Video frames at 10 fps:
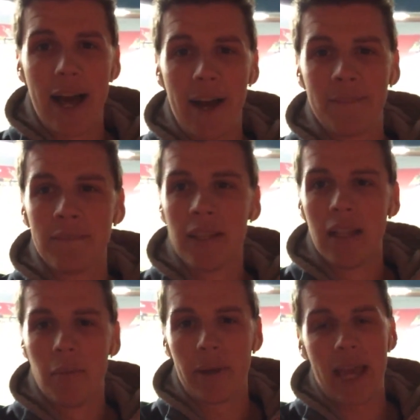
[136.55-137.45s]
But
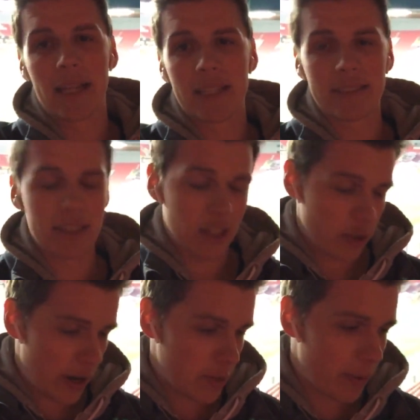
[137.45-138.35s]
yeah, this is the
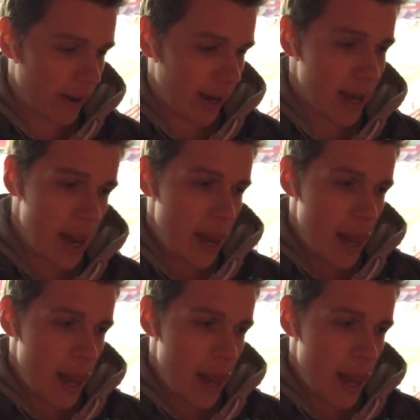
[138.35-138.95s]
situation we're in.